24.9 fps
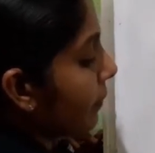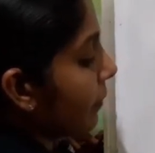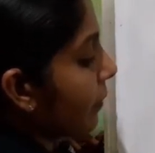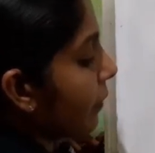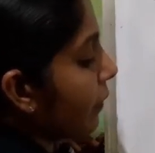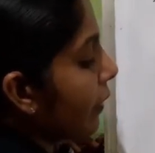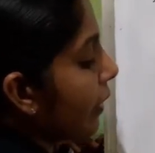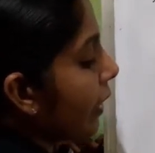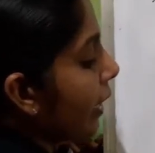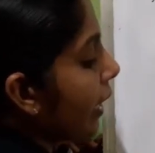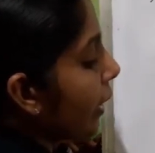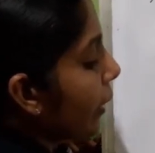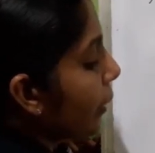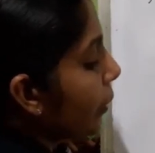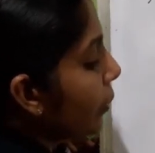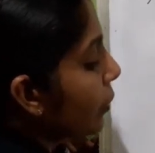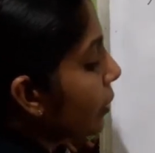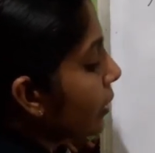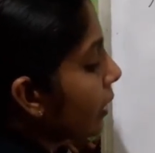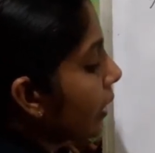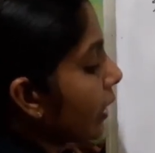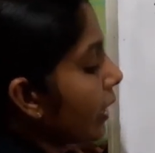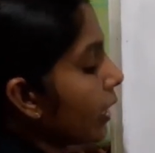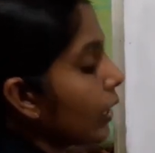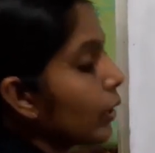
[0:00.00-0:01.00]
We are
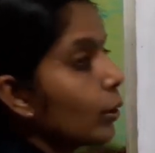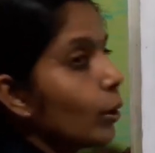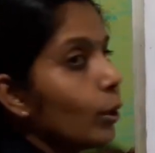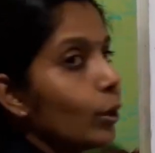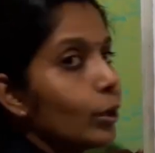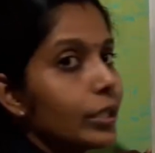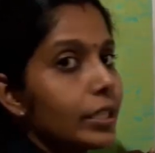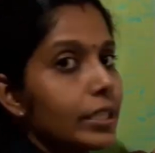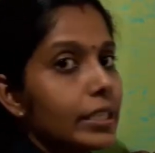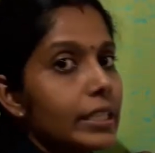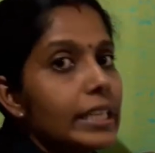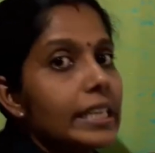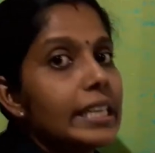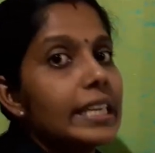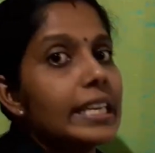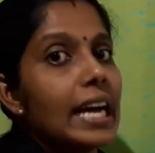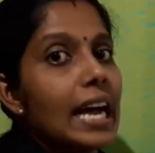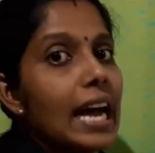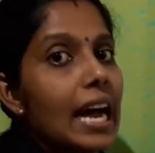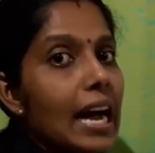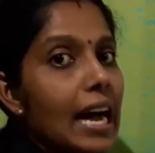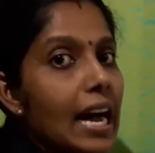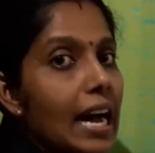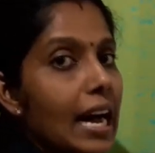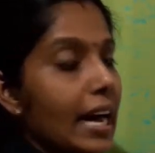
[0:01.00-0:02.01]
using a constant
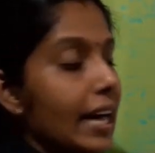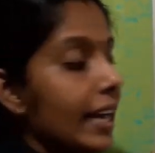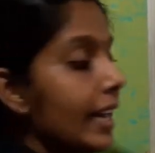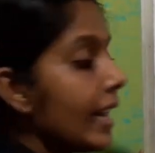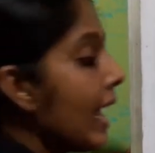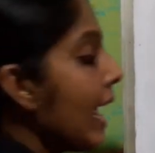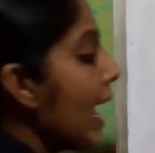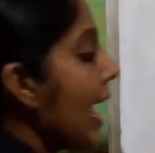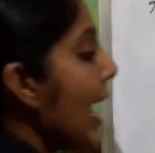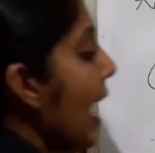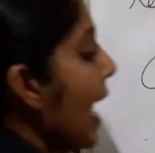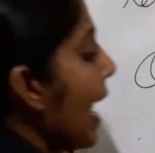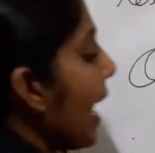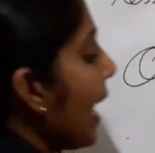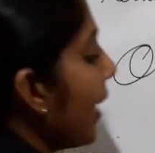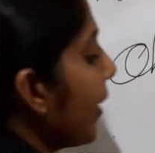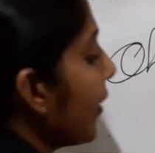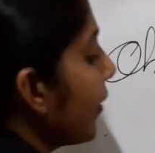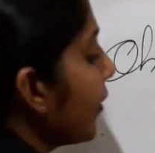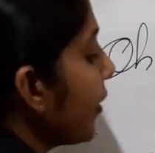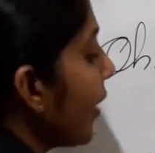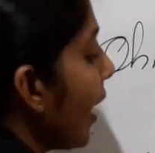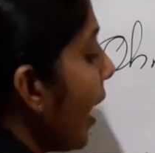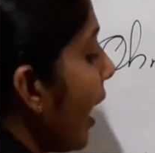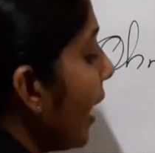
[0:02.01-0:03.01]
R, and
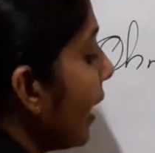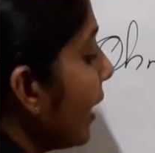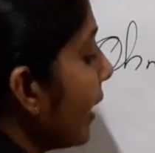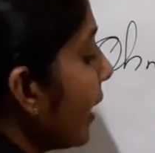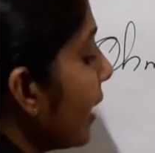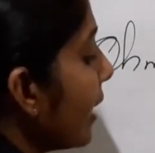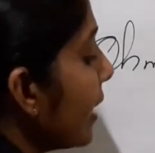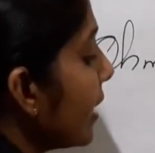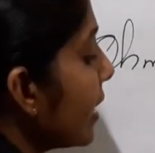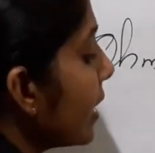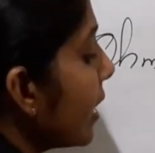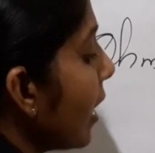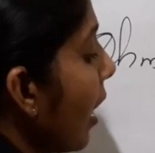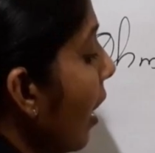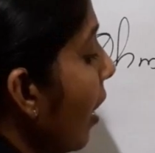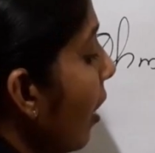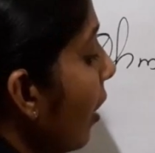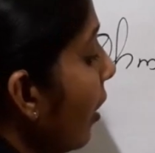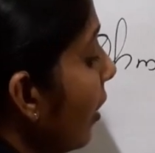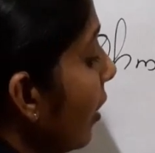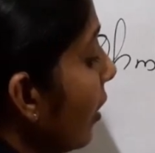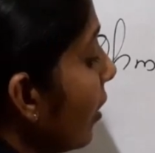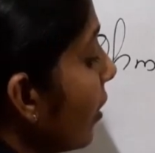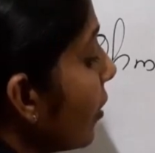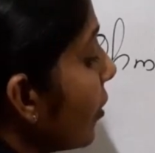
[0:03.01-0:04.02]
that is
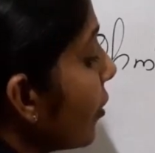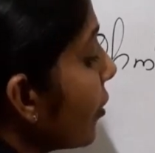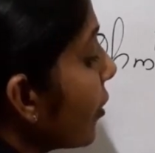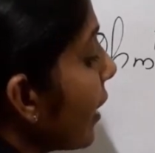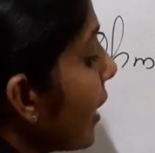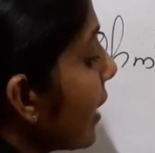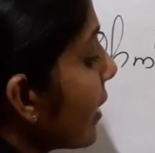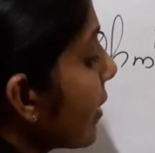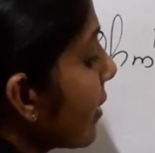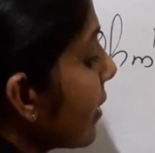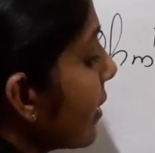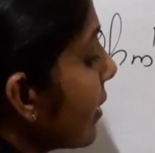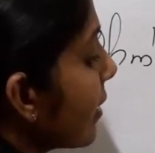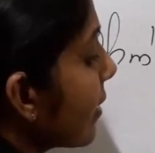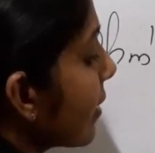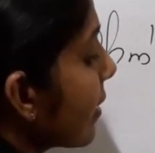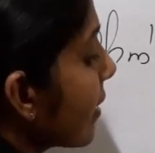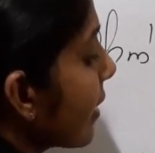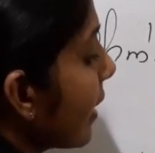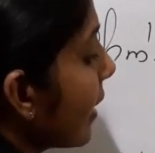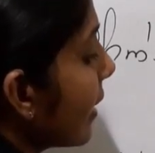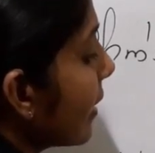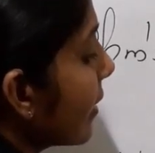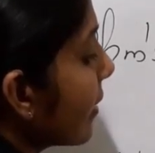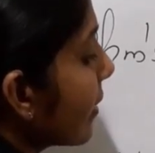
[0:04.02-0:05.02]
our
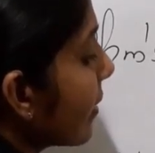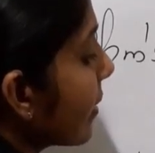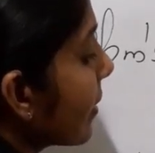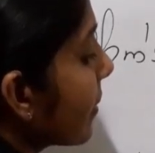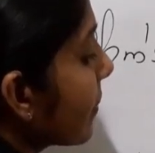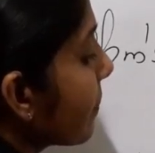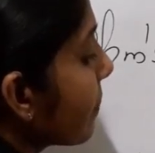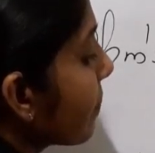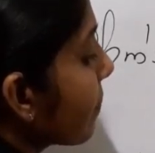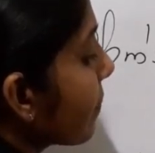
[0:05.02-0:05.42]
resistance.